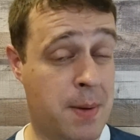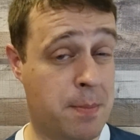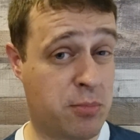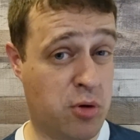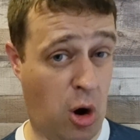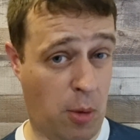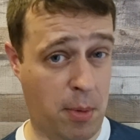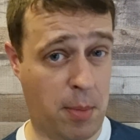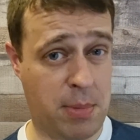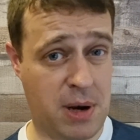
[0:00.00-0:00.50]

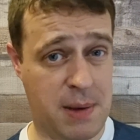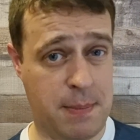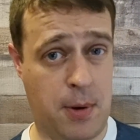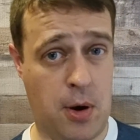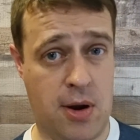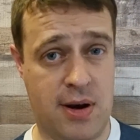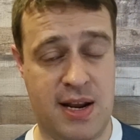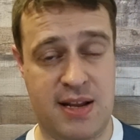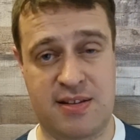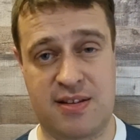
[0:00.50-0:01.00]
Probably
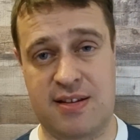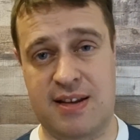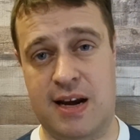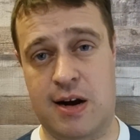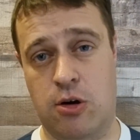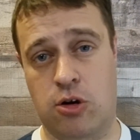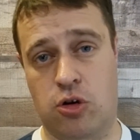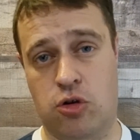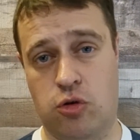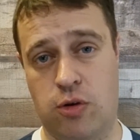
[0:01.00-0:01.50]
putting into
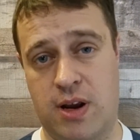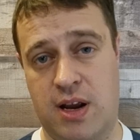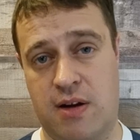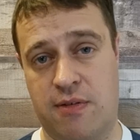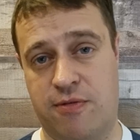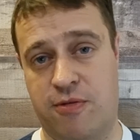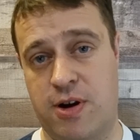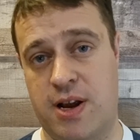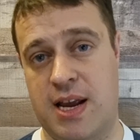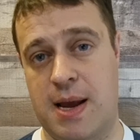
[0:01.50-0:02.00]
doubt Creek
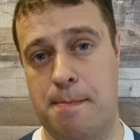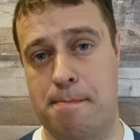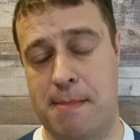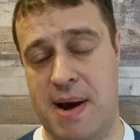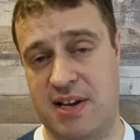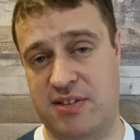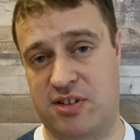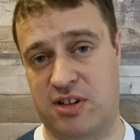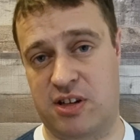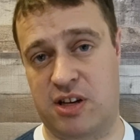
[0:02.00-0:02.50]
Freak
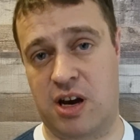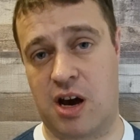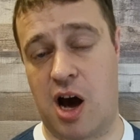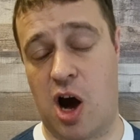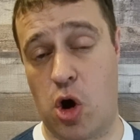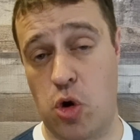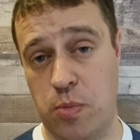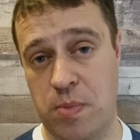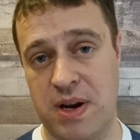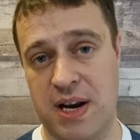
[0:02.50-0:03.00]
Massacre
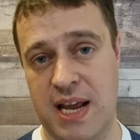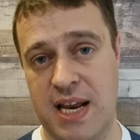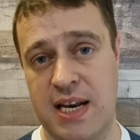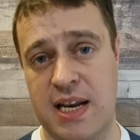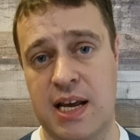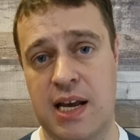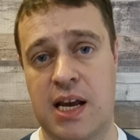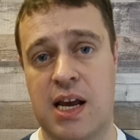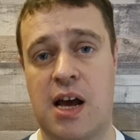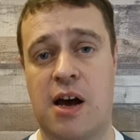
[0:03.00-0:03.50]

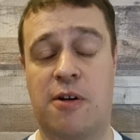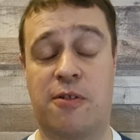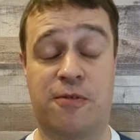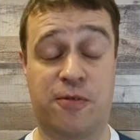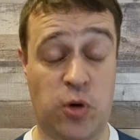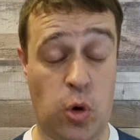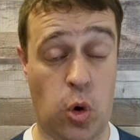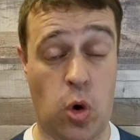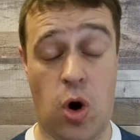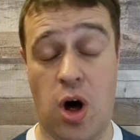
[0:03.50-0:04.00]
opening
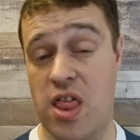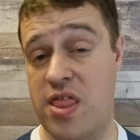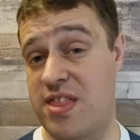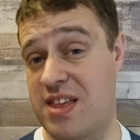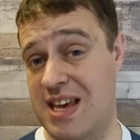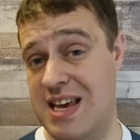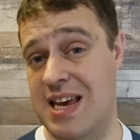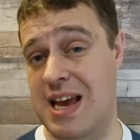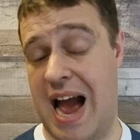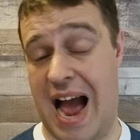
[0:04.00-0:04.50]
for
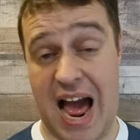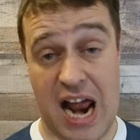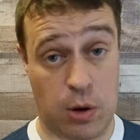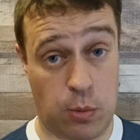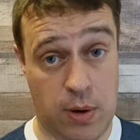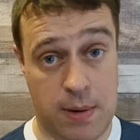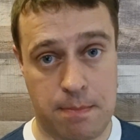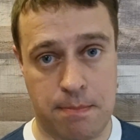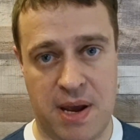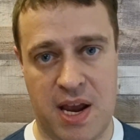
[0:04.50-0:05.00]
the
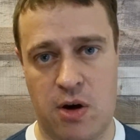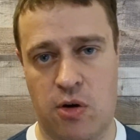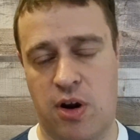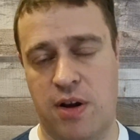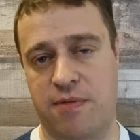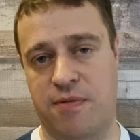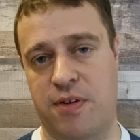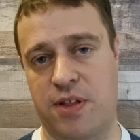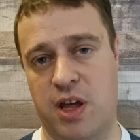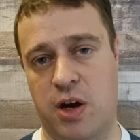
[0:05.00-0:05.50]
Halloween
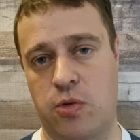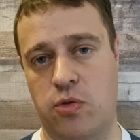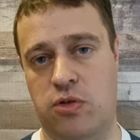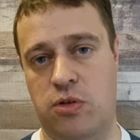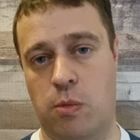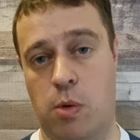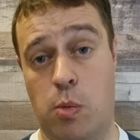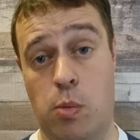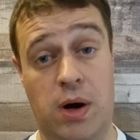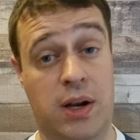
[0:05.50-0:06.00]
period. For those
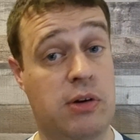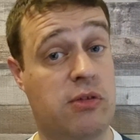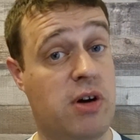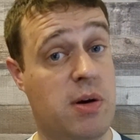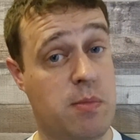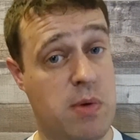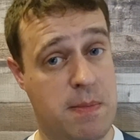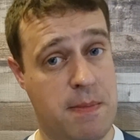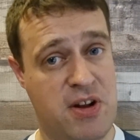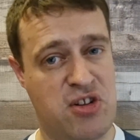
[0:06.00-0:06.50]
that were
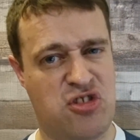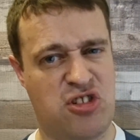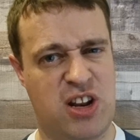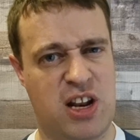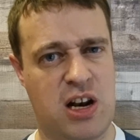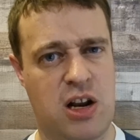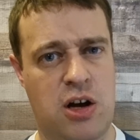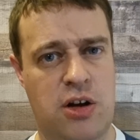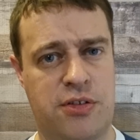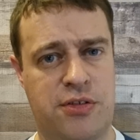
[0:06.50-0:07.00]
wondering, we mentioned
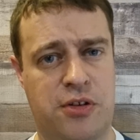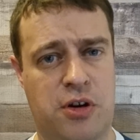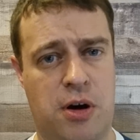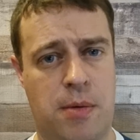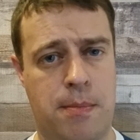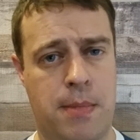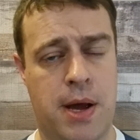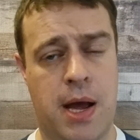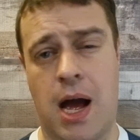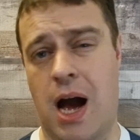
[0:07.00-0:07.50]
it last
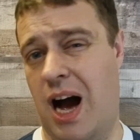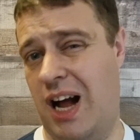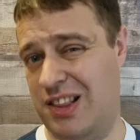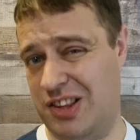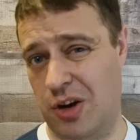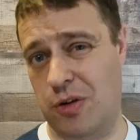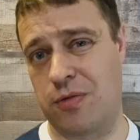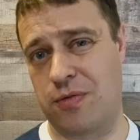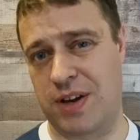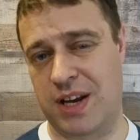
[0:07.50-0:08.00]
time. I
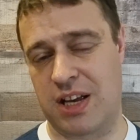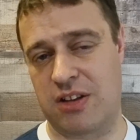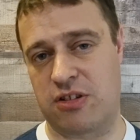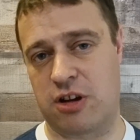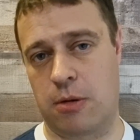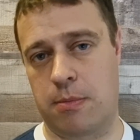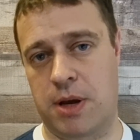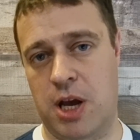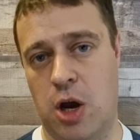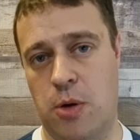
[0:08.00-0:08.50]
don't think it's
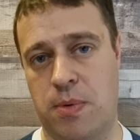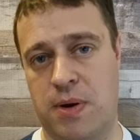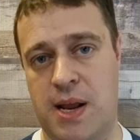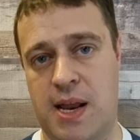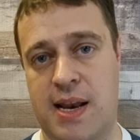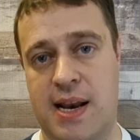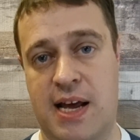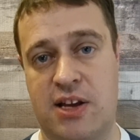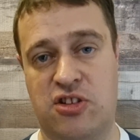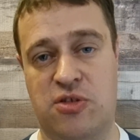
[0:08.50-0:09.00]
going to be open
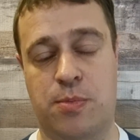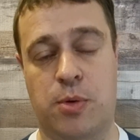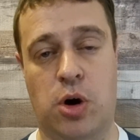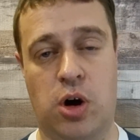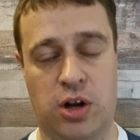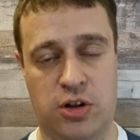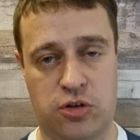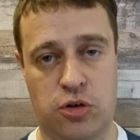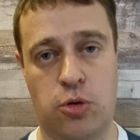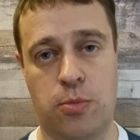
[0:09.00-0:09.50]
in that
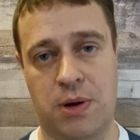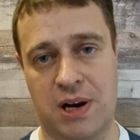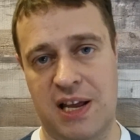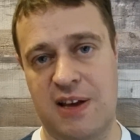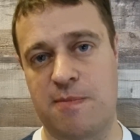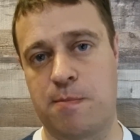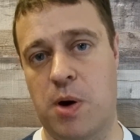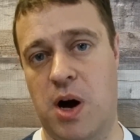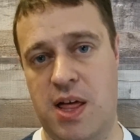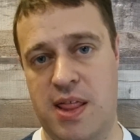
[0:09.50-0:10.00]
spot. I do
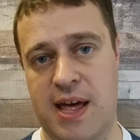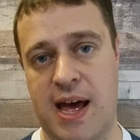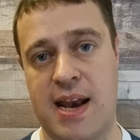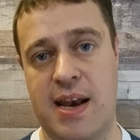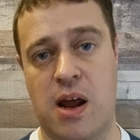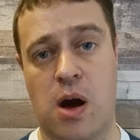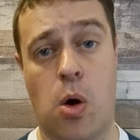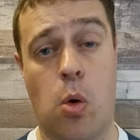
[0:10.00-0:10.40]
believe by then